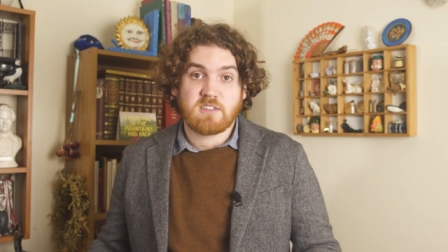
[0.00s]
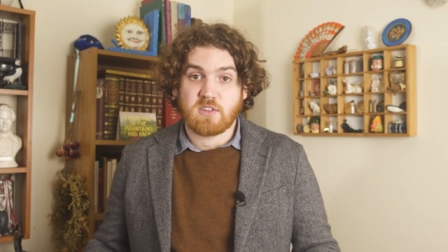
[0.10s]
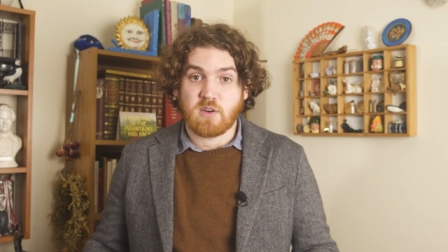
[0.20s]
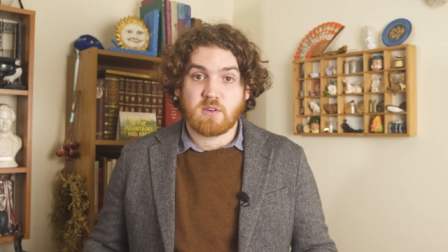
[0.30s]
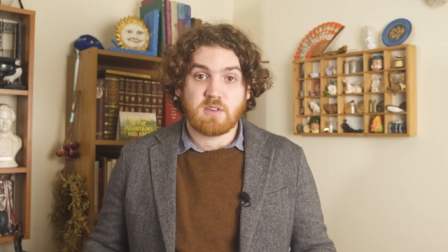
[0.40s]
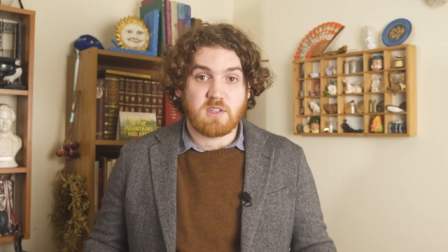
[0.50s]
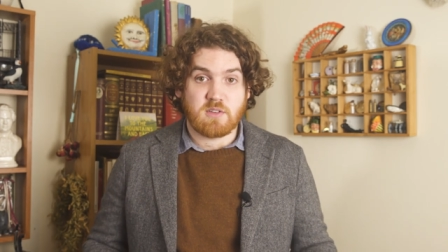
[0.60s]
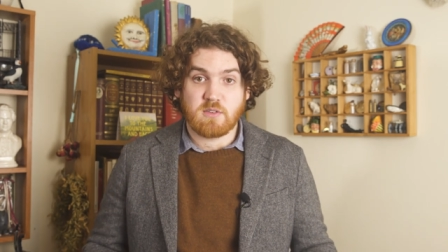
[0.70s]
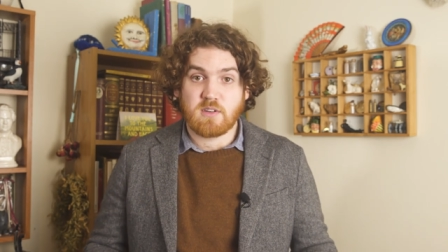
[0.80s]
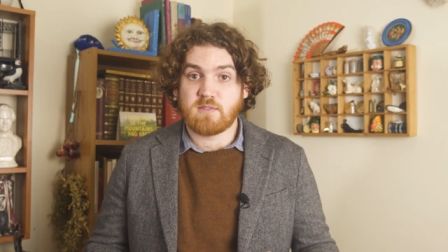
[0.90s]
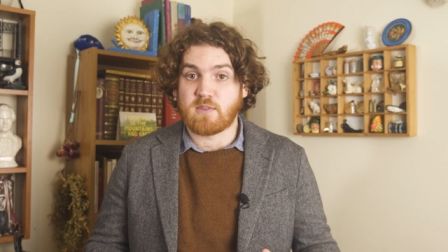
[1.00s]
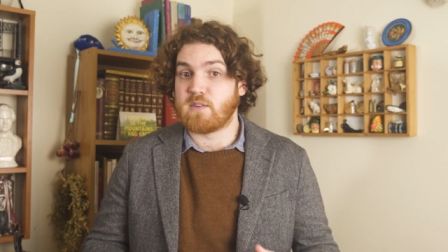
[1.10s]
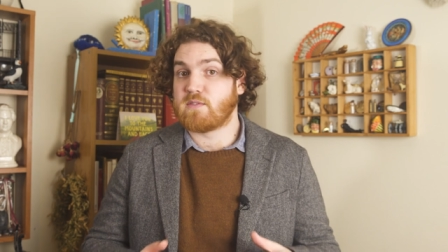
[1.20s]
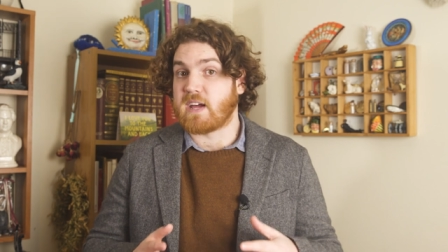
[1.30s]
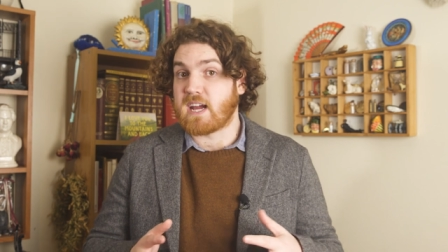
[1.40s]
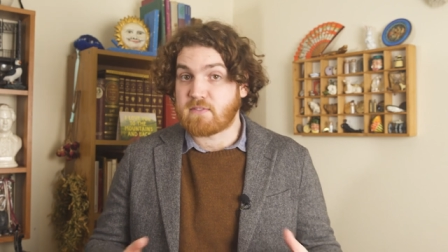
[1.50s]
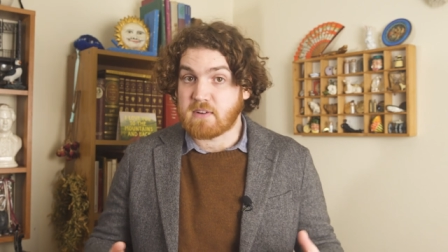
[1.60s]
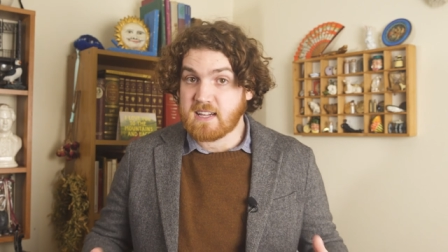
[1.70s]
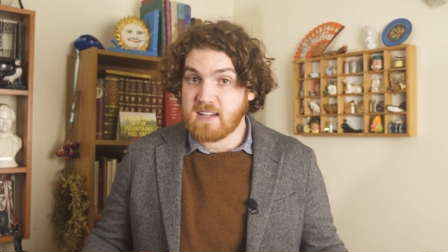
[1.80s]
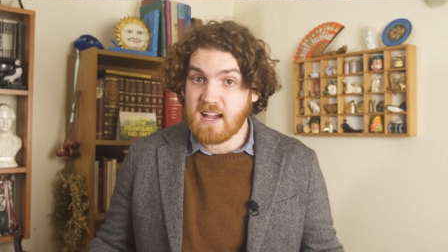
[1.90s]
so you could vote for
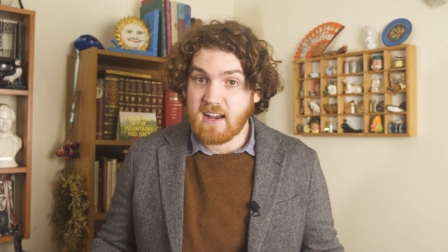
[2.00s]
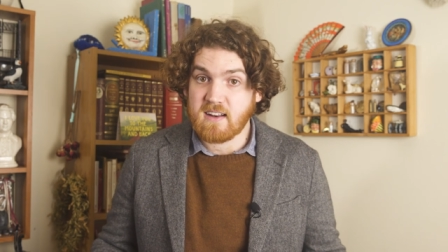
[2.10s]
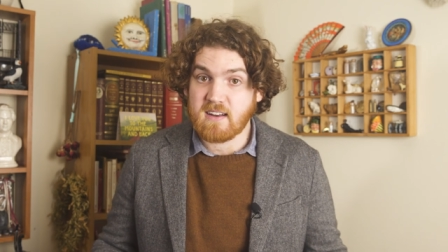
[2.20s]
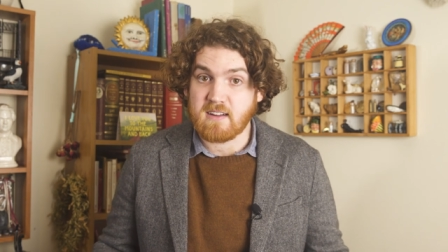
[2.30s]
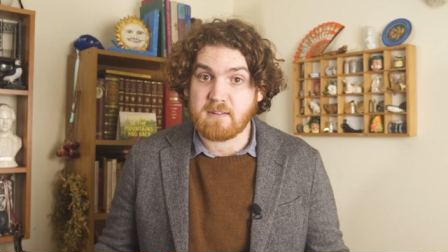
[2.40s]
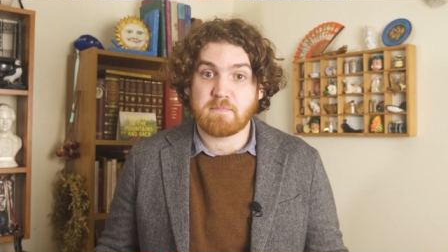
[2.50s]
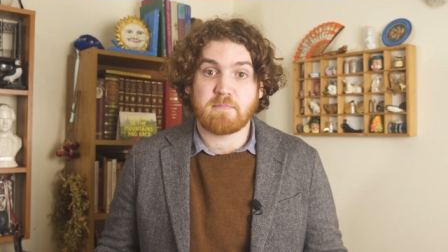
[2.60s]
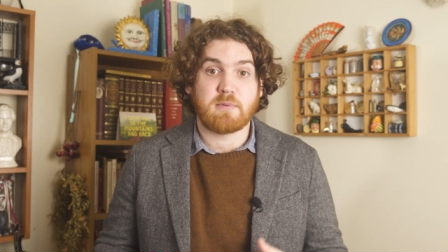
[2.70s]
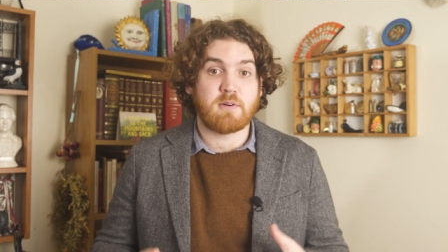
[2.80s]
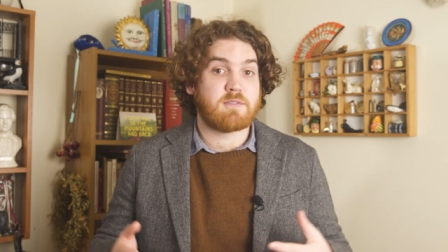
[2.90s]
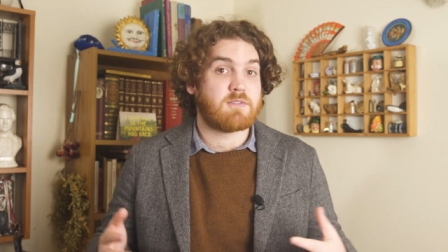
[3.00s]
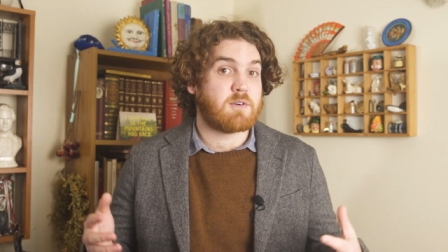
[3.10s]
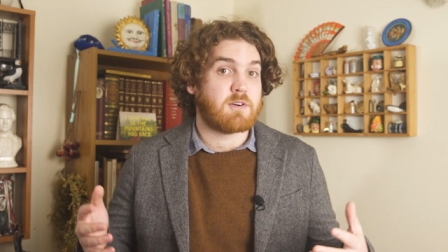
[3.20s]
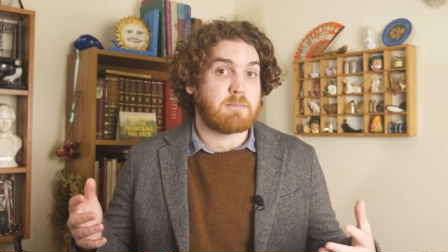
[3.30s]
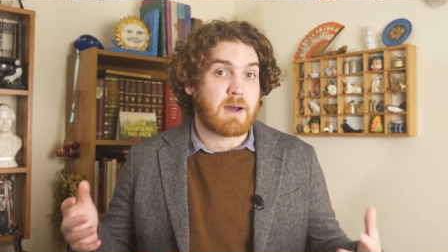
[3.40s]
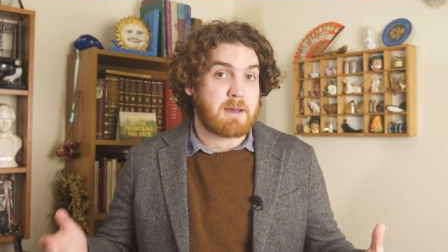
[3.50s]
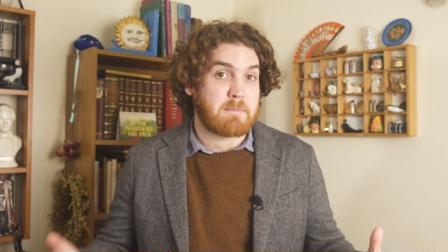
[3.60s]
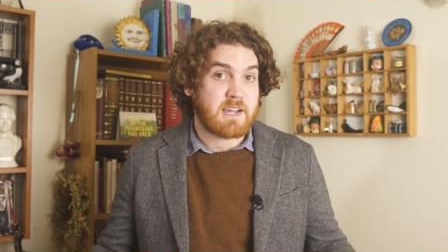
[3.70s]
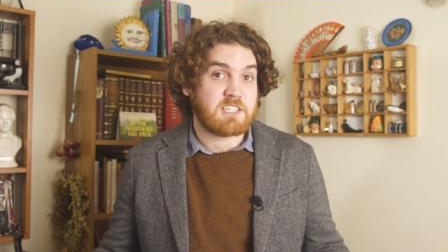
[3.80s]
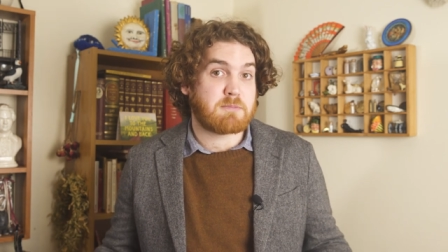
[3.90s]
every candidate put forward by a
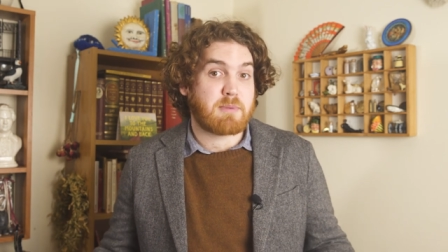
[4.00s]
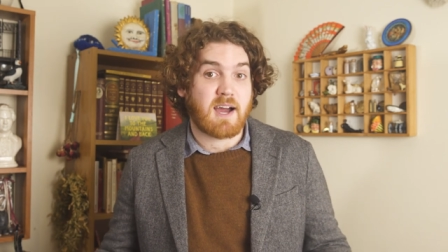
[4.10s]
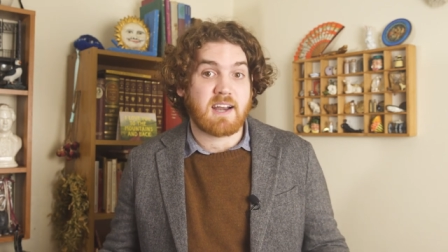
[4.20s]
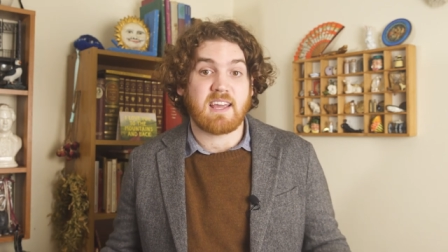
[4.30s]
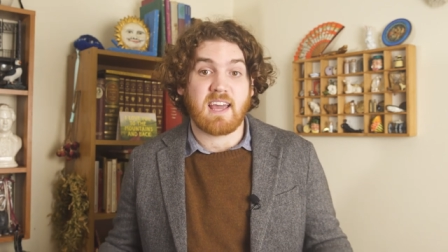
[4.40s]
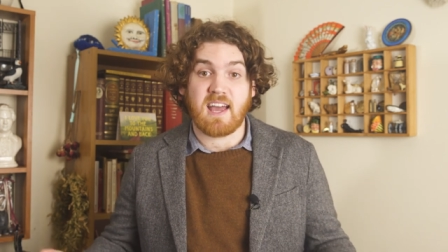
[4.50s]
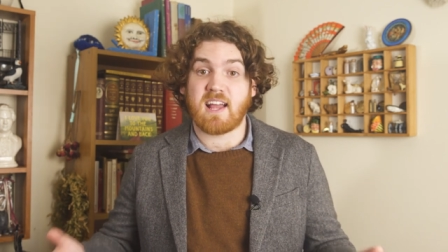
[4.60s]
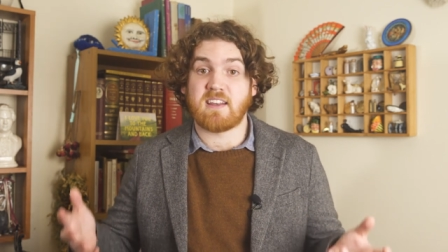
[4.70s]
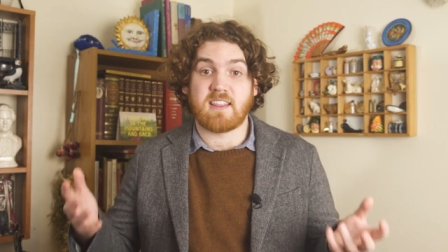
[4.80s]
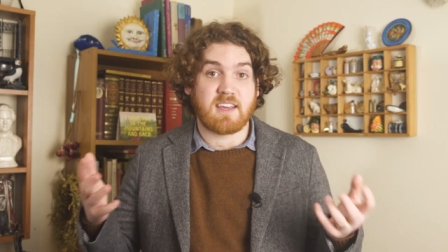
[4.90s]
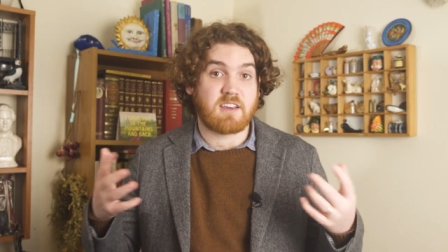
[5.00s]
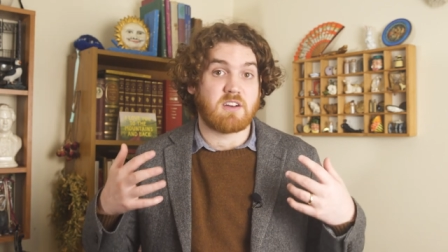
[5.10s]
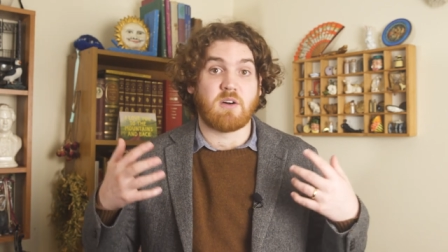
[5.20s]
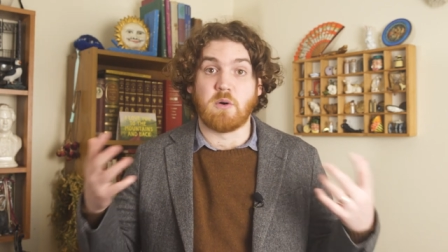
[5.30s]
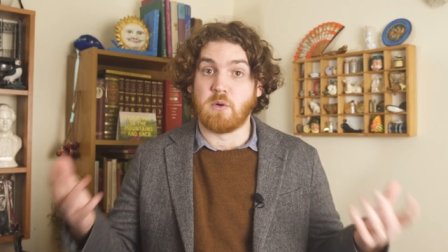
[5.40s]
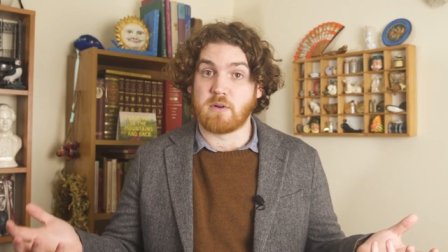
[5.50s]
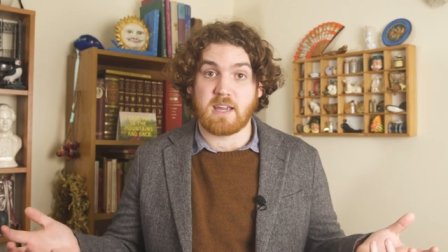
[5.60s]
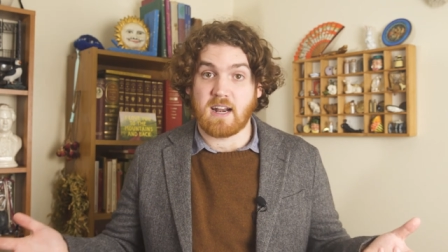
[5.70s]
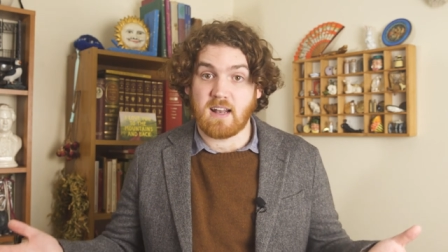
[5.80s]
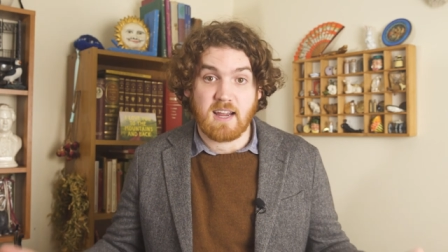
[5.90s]
major party and they could all
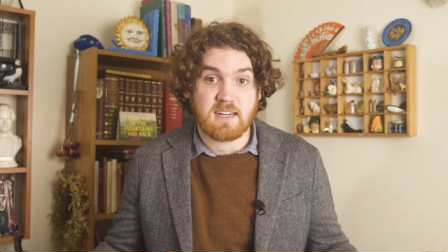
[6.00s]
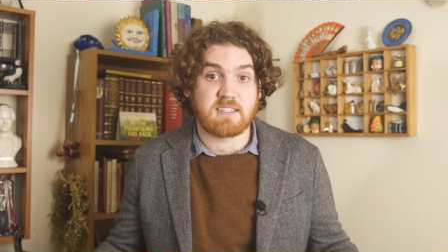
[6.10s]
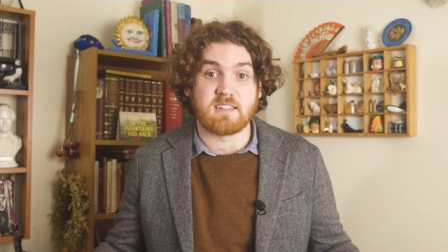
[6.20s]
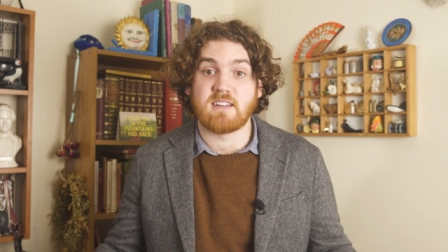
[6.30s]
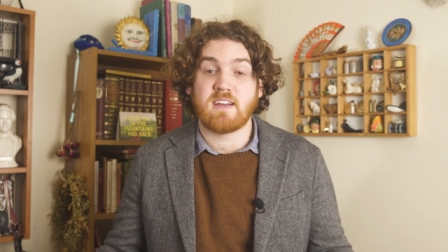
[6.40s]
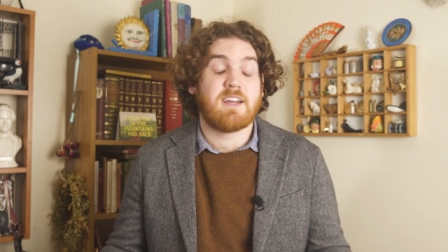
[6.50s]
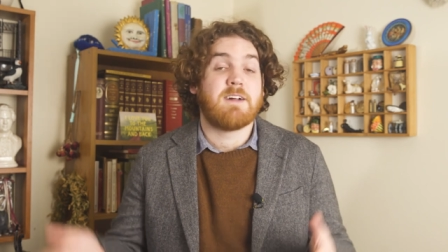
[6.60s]
get elected.